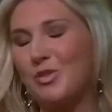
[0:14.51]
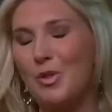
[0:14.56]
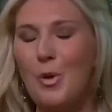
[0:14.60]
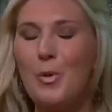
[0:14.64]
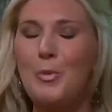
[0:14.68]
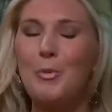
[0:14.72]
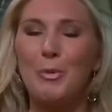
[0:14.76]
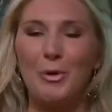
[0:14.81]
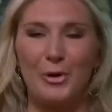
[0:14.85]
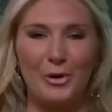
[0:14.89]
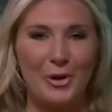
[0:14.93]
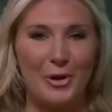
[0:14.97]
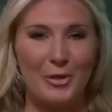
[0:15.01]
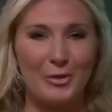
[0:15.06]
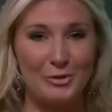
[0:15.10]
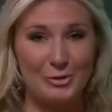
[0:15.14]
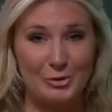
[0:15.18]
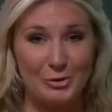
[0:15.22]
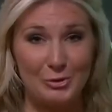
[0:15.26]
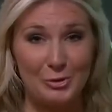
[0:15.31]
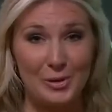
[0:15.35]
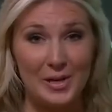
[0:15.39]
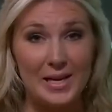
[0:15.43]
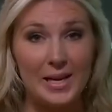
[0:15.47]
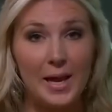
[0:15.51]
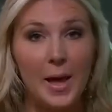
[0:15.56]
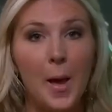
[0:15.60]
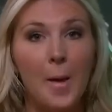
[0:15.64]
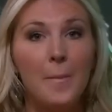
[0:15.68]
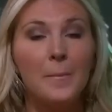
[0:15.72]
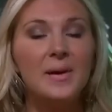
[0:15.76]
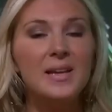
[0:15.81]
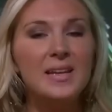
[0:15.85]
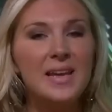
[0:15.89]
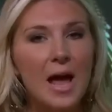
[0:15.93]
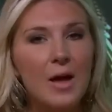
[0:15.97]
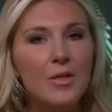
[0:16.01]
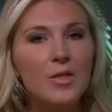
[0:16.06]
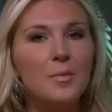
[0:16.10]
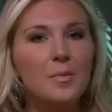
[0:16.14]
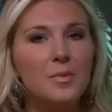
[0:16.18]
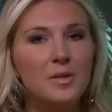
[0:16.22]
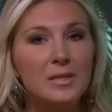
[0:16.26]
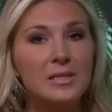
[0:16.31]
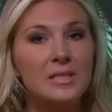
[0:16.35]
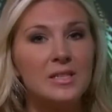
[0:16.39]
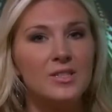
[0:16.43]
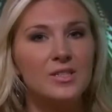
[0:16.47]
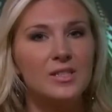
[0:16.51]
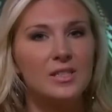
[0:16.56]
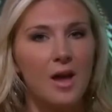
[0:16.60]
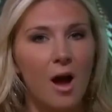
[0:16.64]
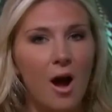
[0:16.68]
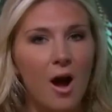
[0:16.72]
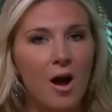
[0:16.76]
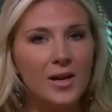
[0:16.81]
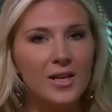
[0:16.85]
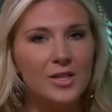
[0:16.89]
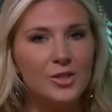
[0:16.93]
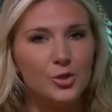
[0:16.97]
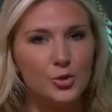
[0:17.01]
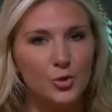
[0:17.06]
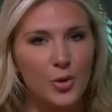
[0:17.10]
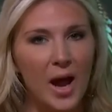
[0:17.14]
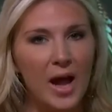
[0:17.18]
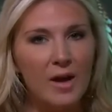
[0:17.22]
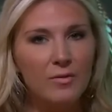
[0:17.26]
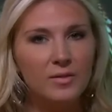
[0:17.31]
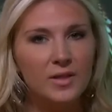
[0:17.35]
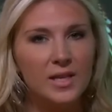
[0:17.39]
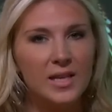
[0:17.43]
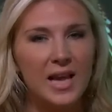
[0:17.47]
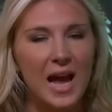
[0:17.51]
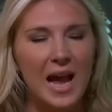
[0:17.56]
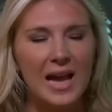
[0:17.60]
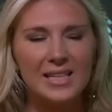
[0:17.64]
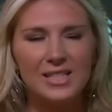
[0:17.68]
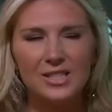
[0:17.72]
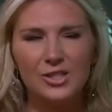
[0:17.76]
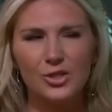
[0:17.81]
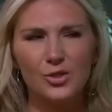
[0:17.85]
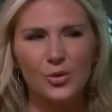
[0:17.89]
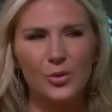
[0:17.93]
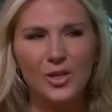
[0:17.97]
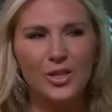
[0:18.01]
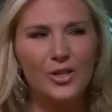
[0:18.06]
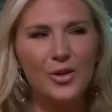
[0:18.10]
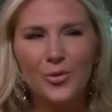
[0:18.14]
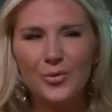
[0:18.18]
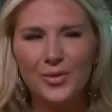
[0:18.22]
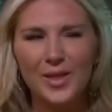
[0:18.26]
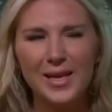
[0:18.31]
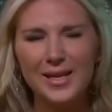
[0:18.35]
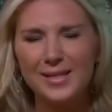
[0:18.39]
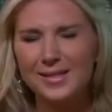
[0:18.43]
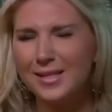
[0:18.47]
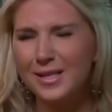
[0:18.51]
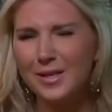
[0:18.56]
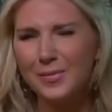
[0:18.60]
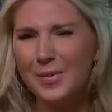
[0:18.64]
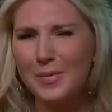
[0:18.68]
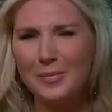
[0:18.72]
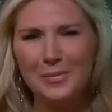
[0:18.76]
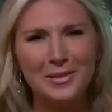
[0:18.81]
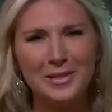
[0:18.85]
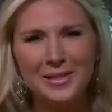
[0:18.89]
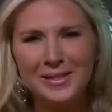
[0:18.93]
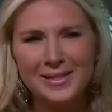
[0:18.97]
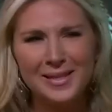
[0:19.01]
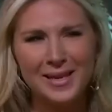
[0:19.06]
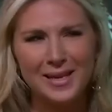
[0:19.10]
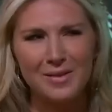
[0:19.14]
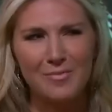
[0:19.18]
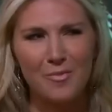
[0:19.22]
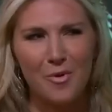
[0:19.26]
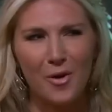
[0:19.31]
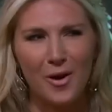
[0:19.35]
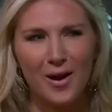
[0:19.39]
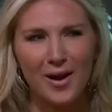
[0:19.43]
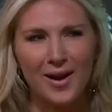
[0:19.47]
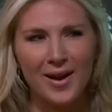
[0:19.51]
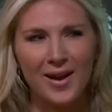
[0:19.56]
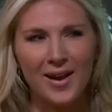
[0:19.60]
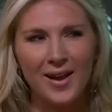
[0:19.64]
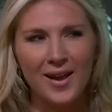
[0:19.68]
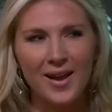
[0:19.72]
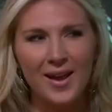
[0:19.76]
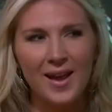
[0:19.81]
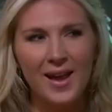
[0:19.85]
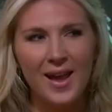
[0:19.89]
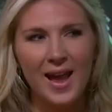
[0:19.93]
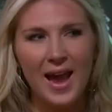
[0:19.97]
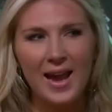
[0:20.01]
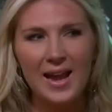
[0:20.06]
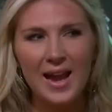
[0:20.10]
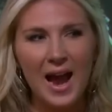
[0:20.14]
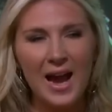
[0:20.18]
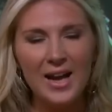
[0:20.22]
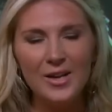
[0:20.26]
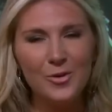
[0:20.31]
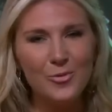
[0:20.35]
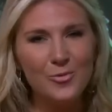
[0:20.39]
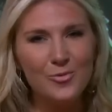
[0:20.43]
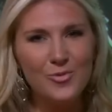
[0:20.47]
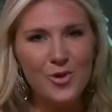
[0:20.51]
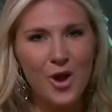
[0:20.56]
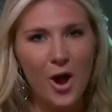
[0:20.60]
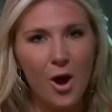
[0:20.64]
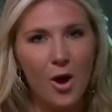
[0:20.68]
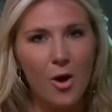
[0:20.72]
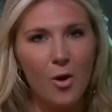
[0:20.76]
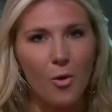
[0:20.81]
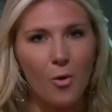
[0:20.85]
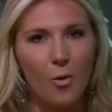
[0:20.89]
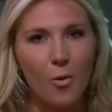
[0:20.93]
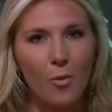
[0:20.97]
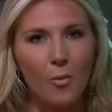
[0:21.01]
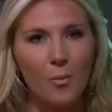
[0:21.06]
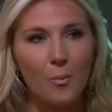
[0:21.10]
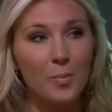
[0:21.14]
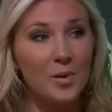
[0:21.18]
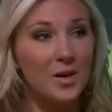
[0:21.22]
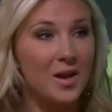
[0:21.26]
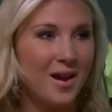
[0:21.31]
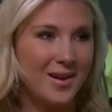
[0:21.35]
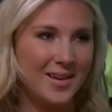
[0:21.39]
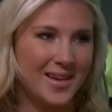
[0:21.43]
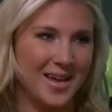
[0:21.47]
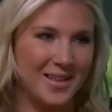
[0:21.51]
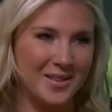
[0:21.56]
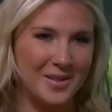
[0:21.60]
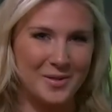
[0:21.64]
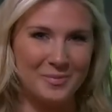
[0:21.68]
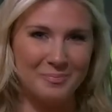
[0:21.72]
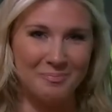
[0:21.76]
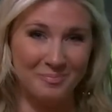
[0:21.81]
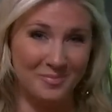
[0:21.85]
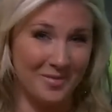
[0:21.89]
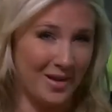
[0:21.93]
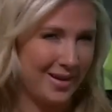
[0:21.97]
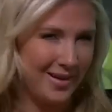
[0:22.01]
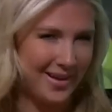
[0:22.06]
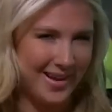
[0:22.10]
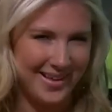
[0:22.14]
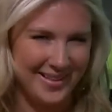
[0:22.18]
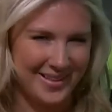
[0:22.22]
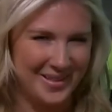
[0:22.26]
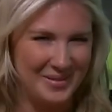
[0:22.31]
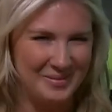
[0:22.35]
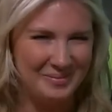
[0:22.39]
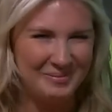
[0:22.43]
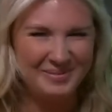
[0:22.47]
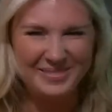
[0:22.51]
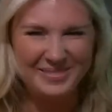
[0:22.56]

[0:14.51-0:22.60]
mm -hmm. word on the street. Yeah. Mm -hmm. But now that Melissa's gone and traveling, I sort of don't think it's going to be Melissa anymore. Mm and I don't know, but not Caleb, not Caleb. It